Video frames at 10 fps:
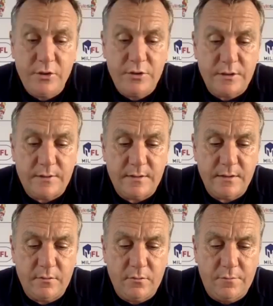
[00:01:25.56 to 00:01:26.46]
good. I
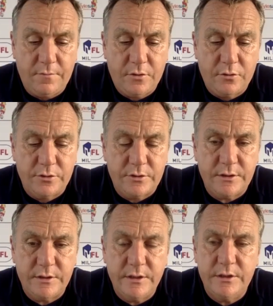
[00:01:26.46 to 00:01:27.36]
think over the course of the
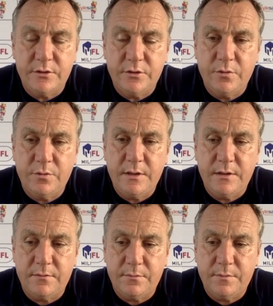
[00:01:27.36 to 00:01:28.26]
season now,
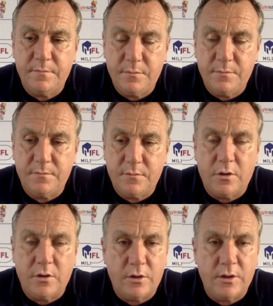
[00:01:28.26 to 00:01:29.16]
we've
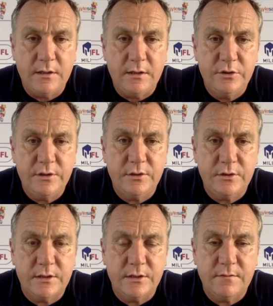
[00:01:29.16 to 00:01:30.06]
got a lot of clean sheets.